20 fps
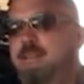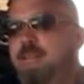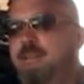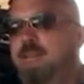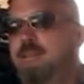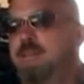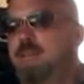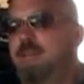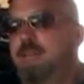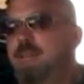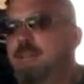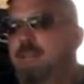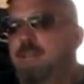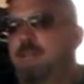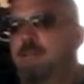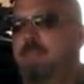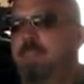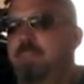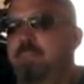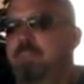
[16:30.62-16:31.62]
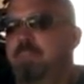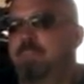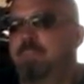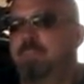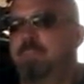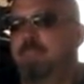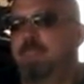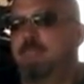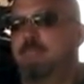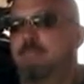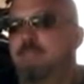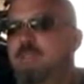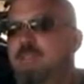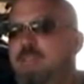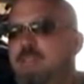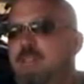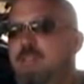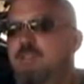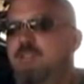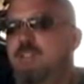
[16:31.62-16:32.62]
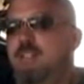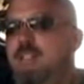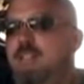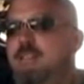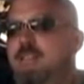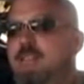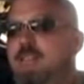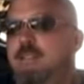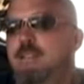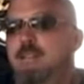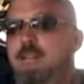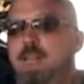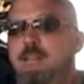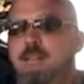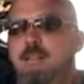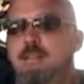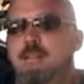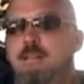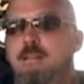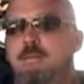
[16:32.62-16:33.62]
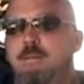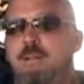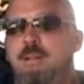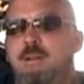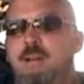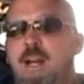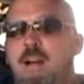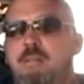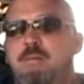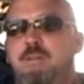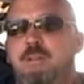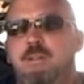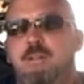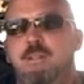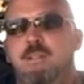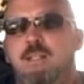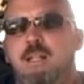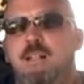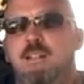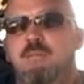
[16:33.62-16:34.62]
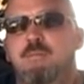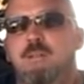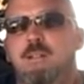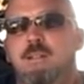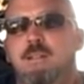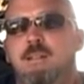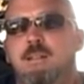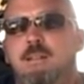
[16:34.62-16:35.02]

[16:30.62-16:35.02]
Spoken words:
and what's there to trust? And they're air filter salesmen.